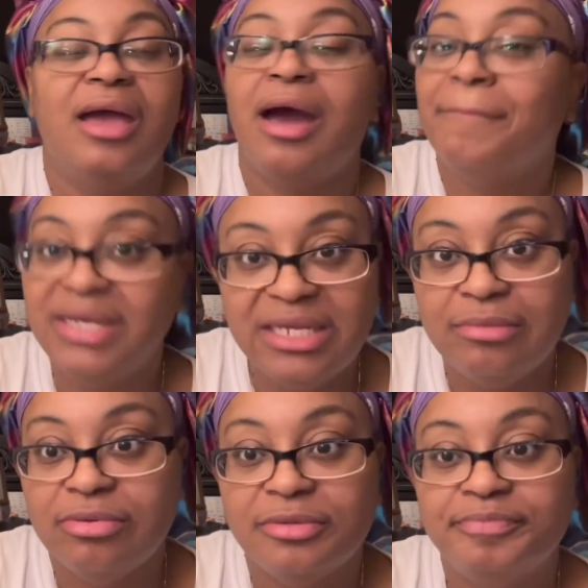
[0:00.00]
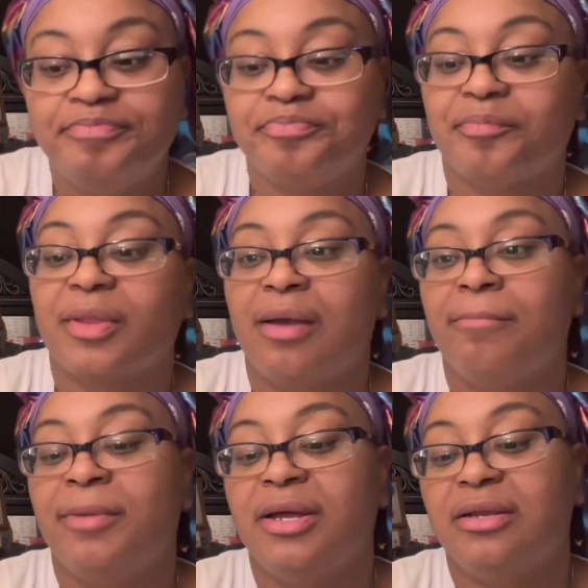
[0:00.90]
I'm a Libra,
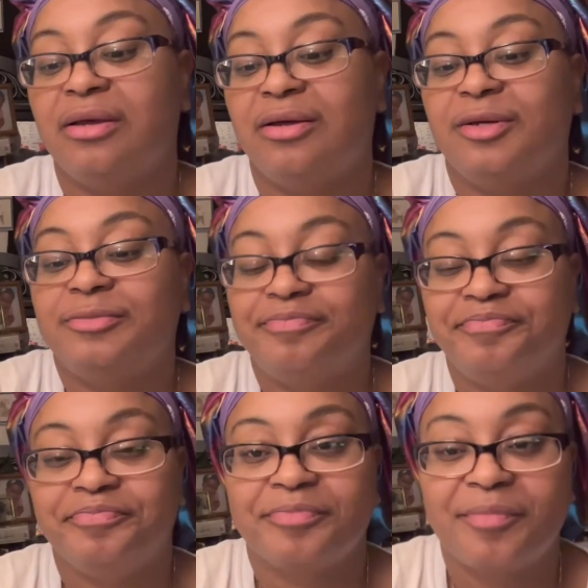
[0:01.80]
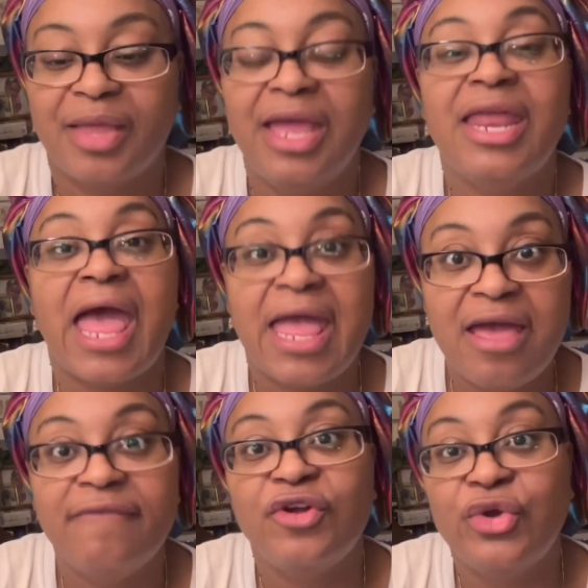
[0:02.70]
but um, and I
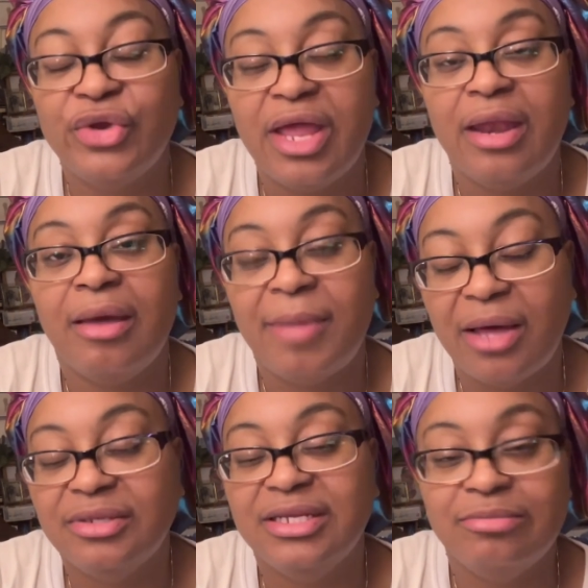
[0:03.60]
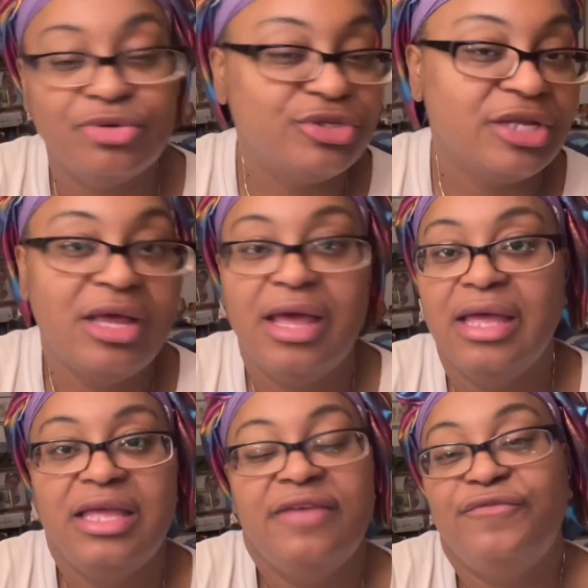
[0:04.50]
have heard that about Libras.
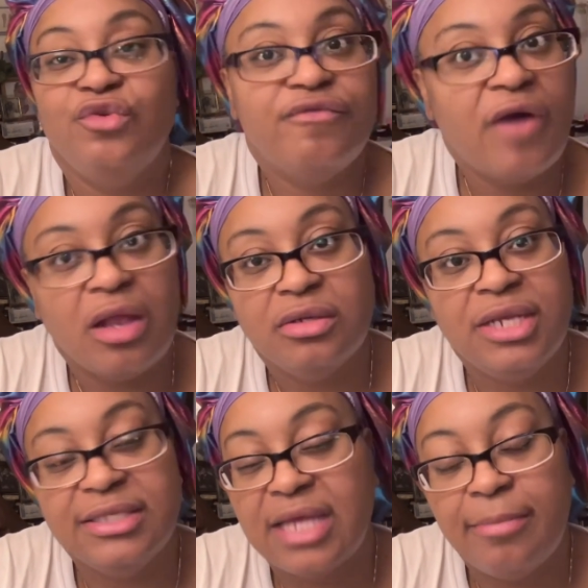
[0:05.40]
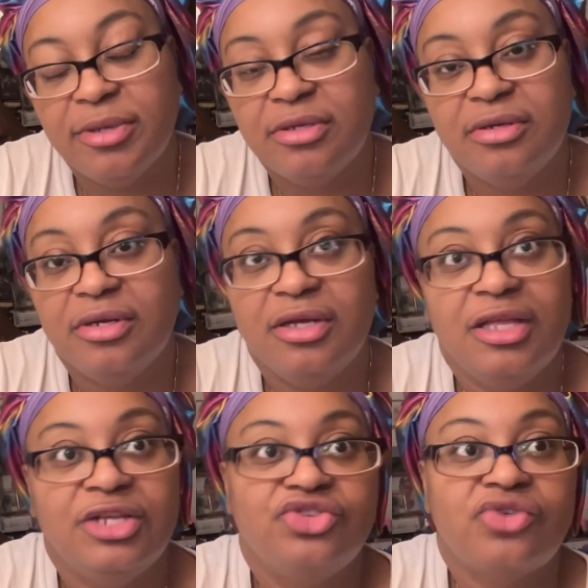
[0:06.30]
If you follow that type of
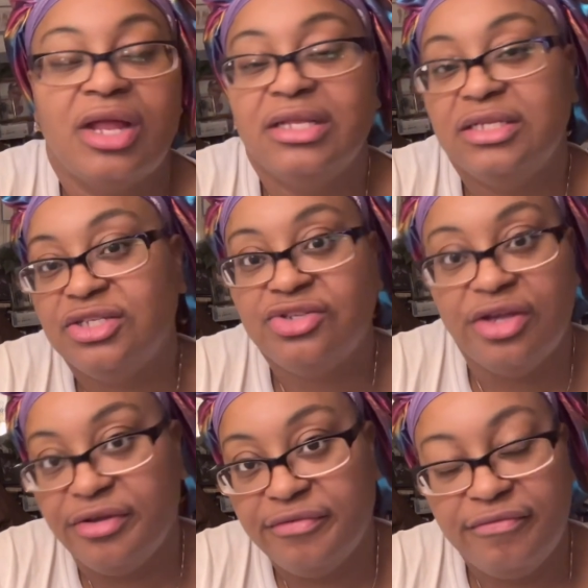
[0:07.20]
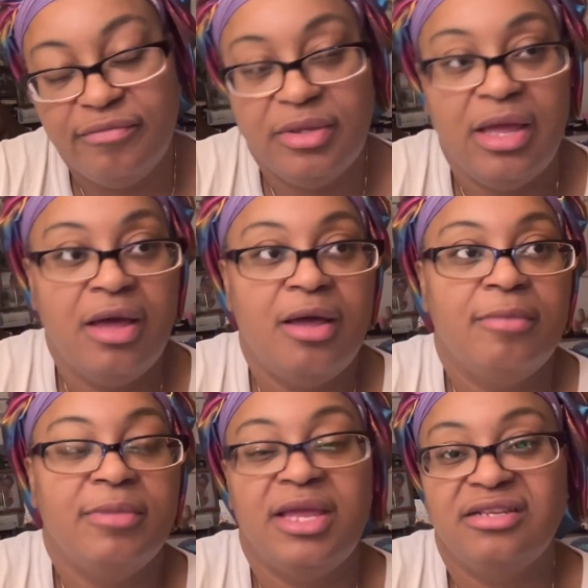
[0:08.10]
astrology stuff
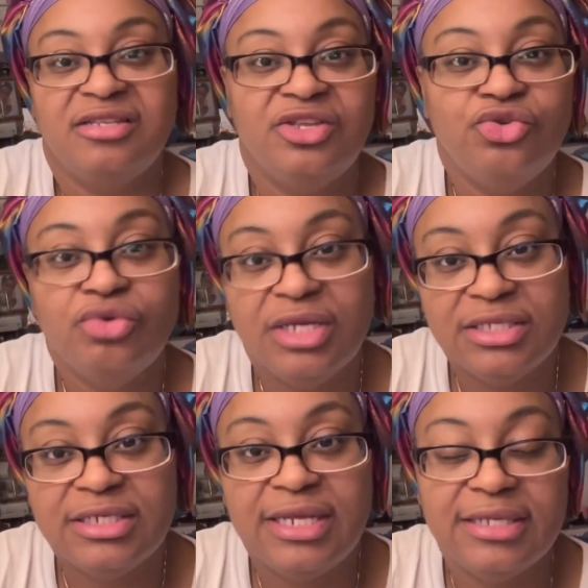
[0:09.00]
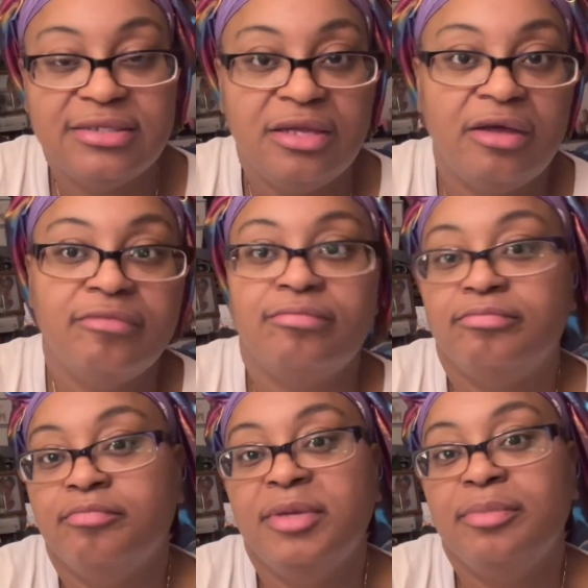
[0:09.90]
um, and you into that stuff.
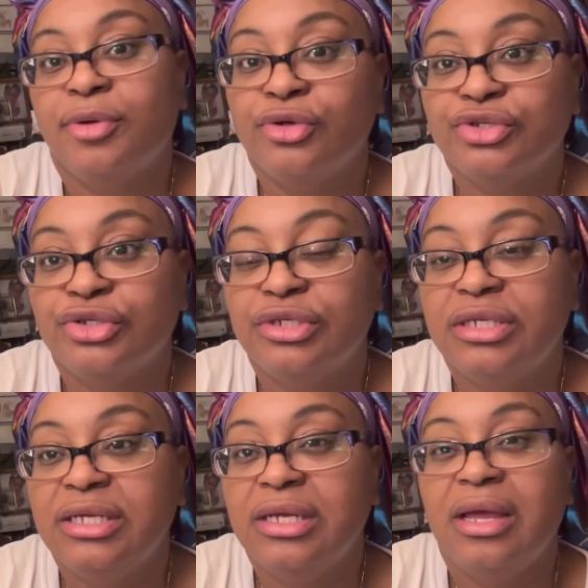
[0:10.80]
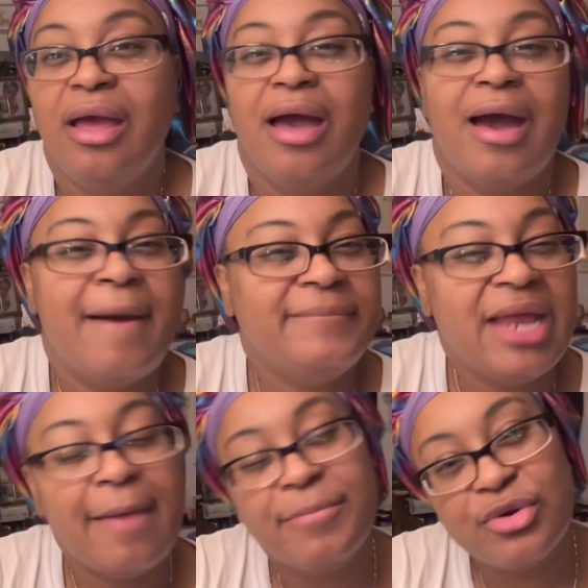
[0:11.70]
Me personally, I'm
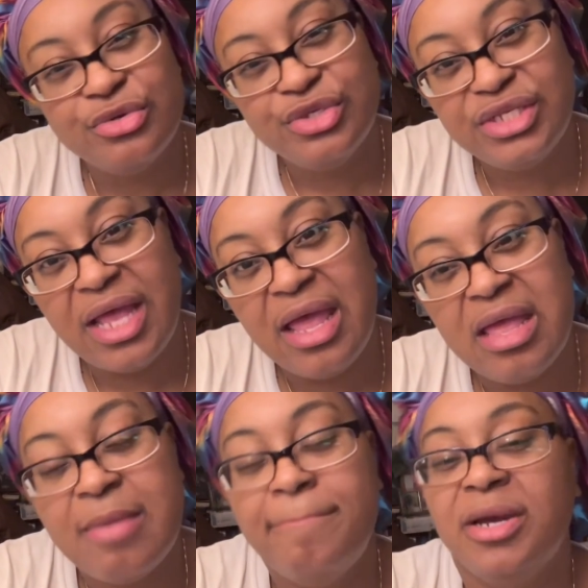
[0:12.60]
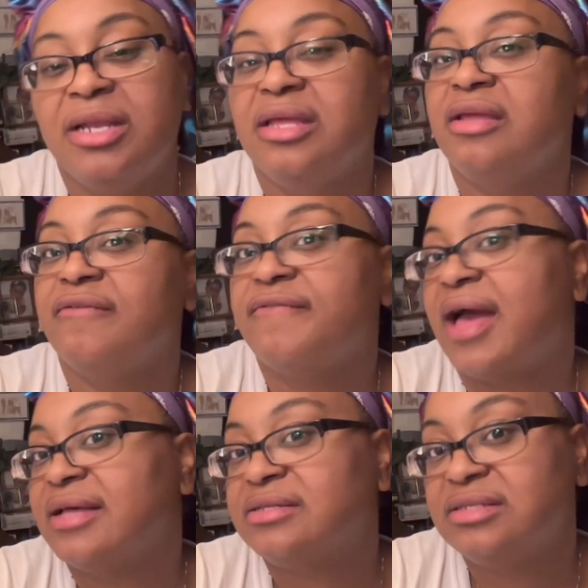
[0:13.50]
not per se, but if
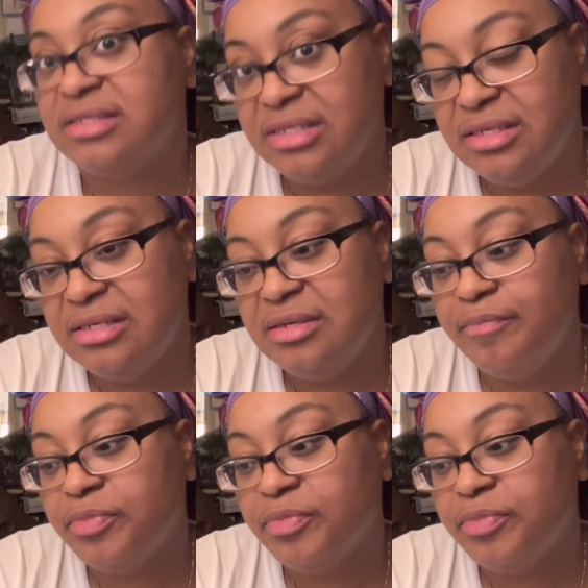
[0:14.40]
I see